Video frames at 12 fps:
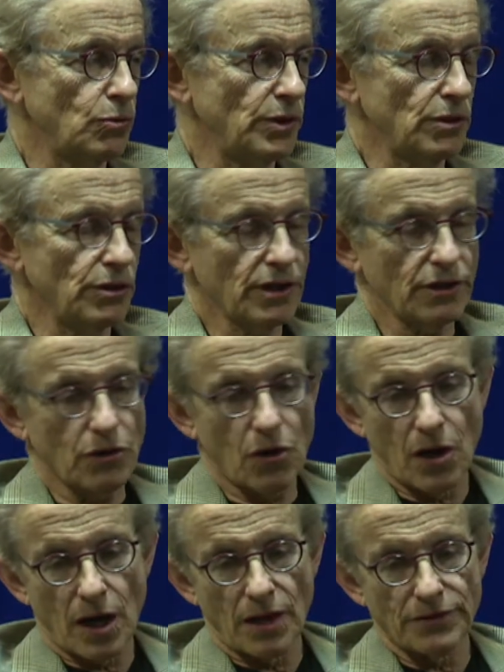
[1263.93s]
we look at
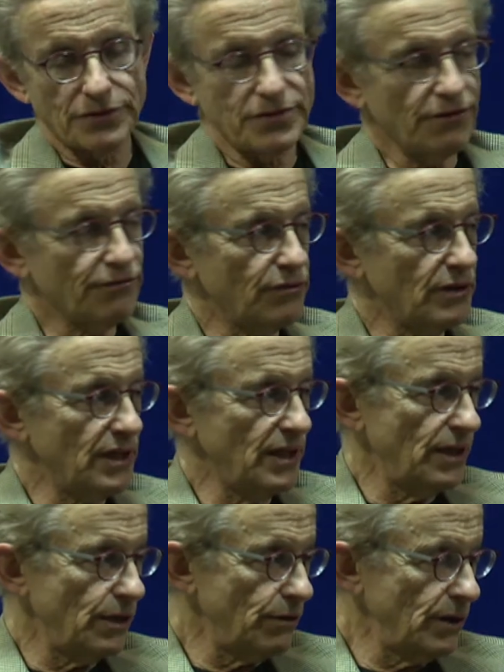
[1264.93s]
all the different
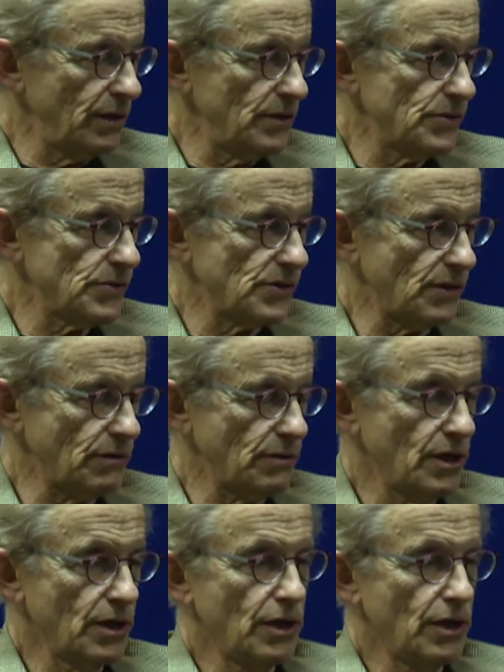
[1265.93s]
areas and